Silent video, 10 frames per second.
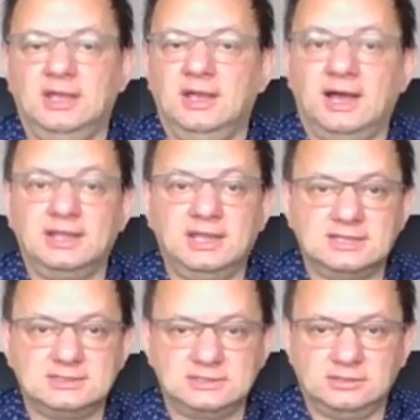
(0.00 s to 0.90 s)
I
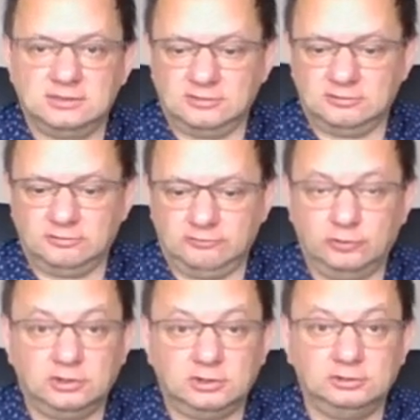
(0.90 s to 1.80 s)
guess
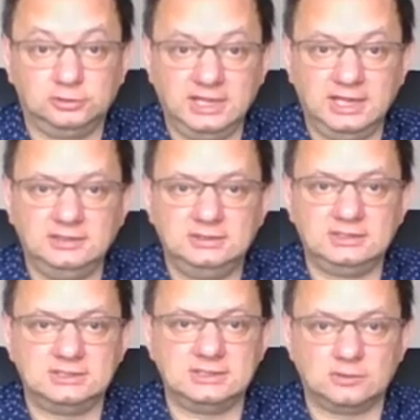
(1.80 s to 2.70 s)
for today
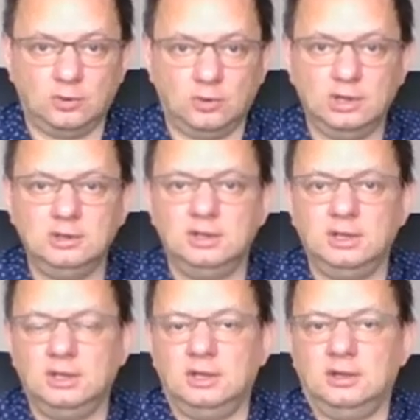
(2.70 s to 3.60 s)
this is all.
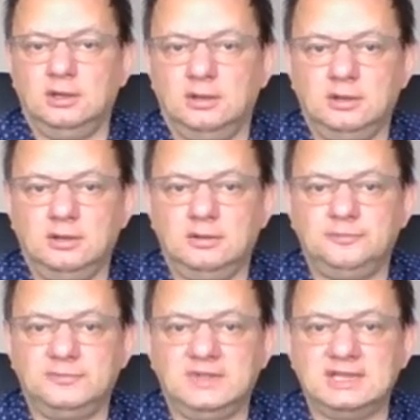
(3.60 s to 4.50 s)

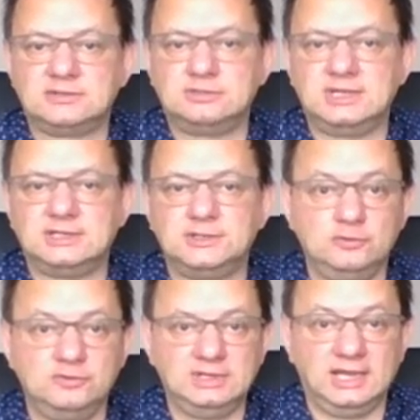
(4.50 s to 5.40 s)
As soon as you
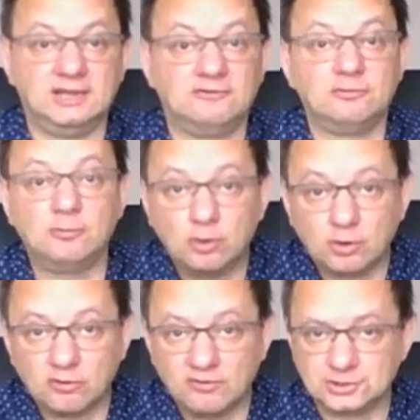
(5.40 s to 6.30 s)
will have more
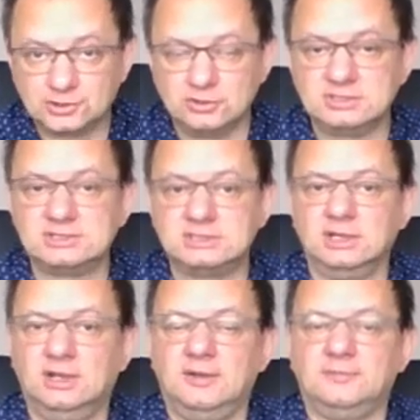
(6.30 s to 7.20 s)
questions,
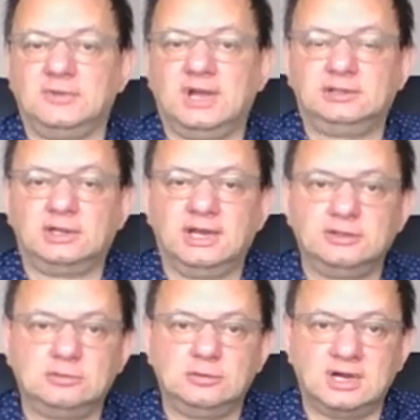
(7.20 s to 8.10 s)
I try
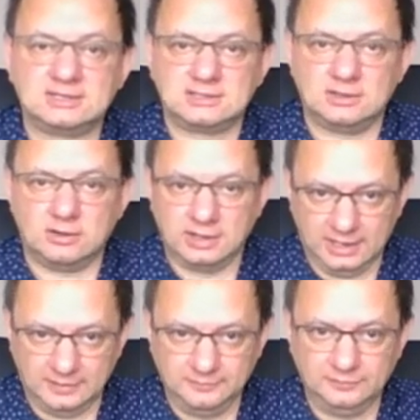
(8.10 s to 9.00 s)
to answer
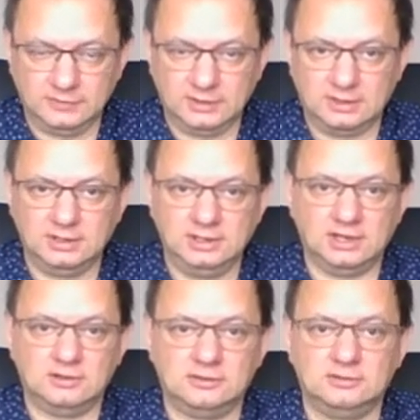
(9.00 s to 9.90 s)
them in
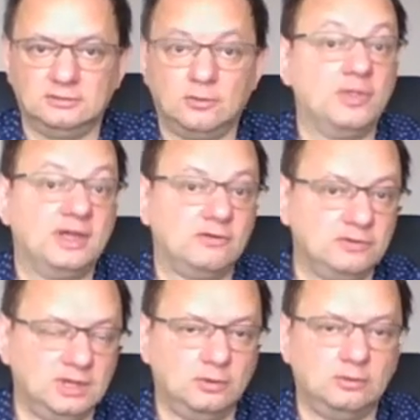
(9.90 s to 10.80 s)
another
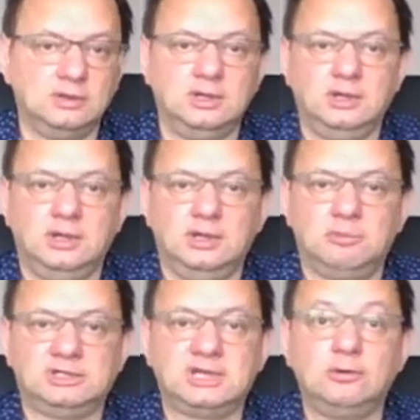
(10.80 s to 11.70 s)
video.
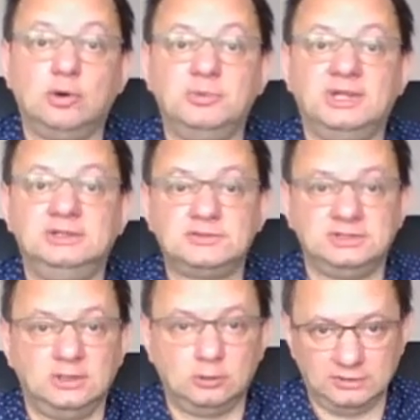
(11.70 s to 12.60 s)
But I hope that this
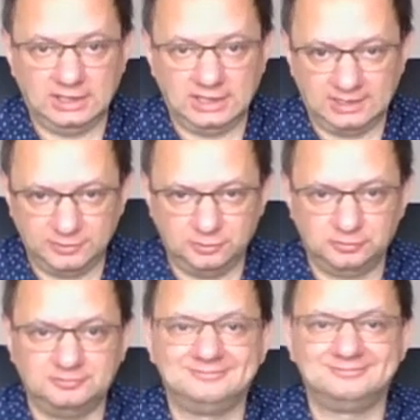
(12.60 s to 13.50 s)
video will help you.
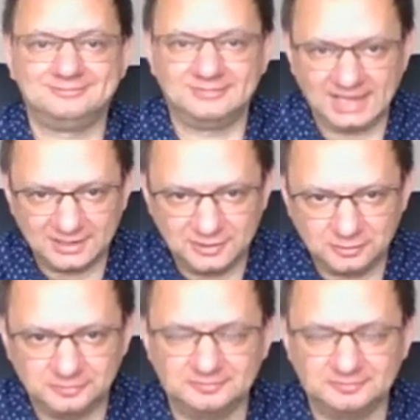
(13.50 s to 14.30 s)
Thank you.